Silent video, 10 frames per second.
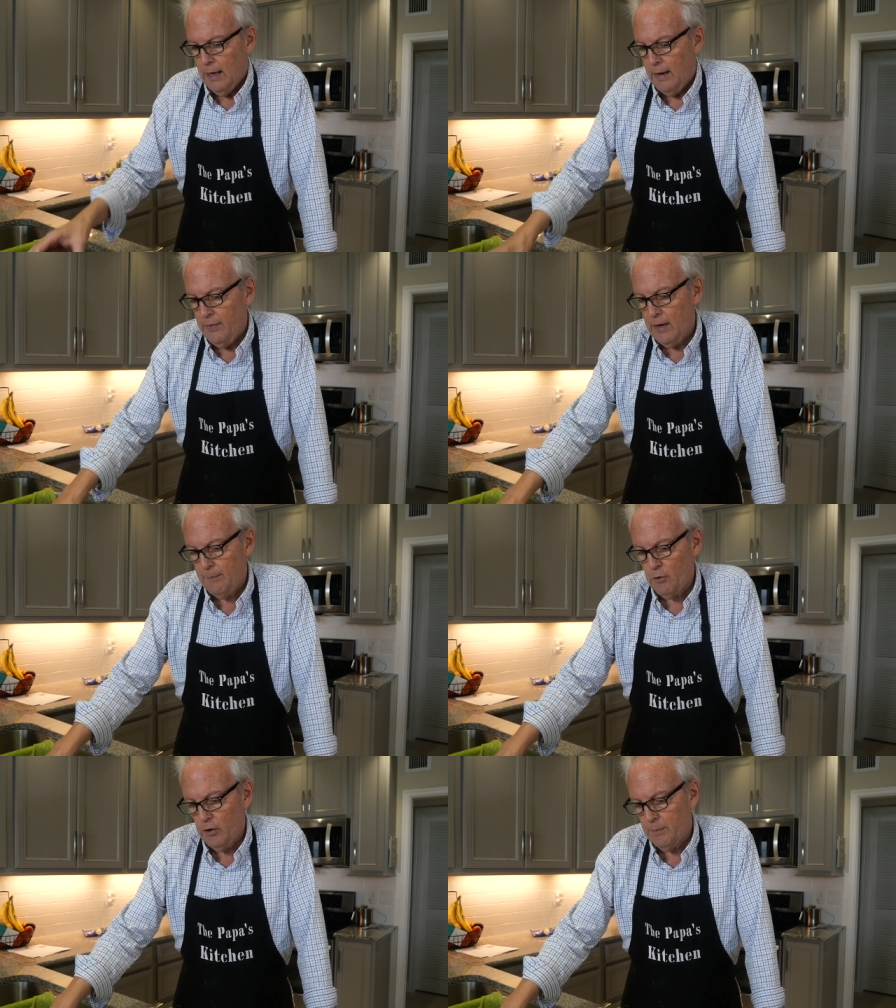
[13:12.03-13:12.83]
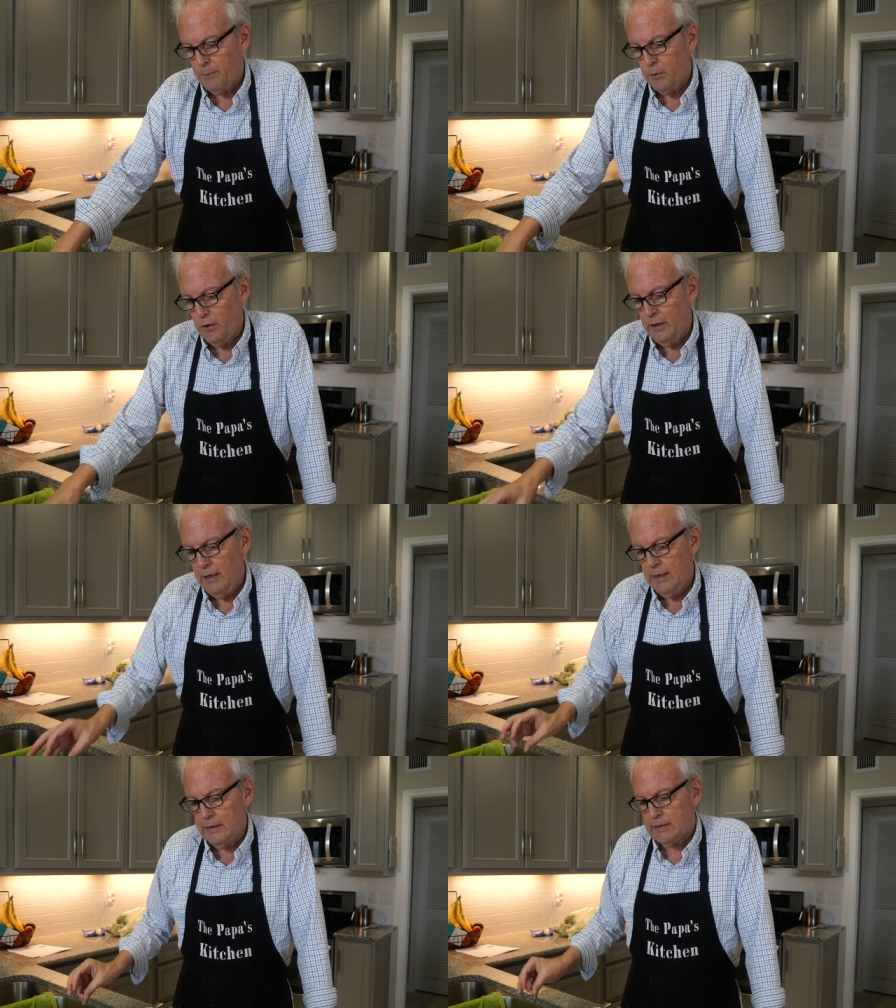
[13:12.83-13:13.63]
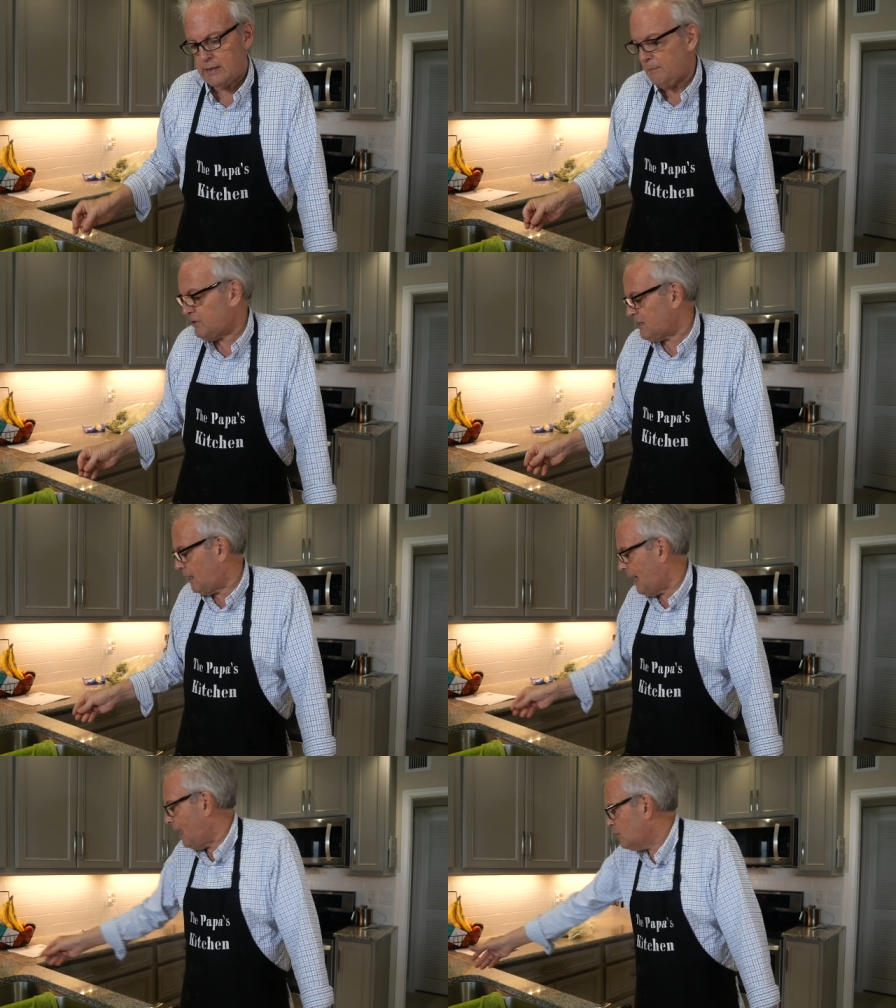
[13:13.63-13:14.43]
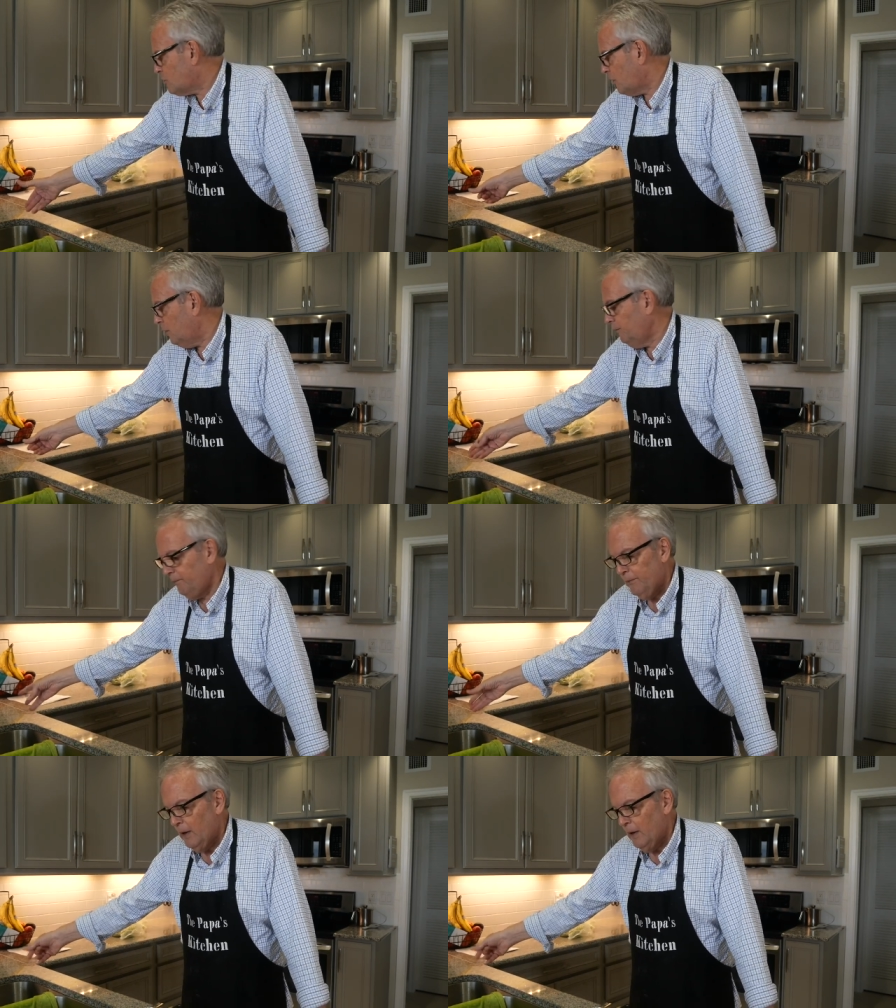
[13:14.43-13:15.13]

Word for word: And then I'm going to put in some cilantro.